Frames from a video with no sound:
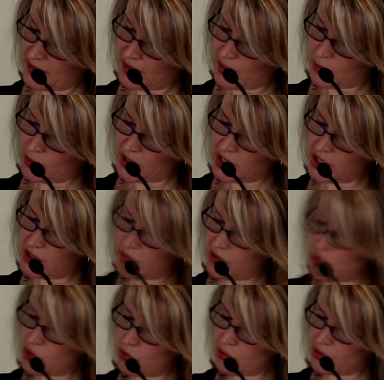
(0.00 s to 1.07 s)
They want
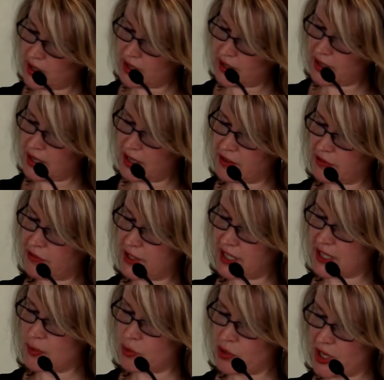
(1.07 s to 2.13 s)
individual and
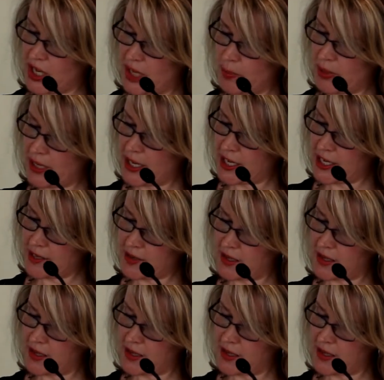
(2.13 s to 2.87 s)
flexible care planning,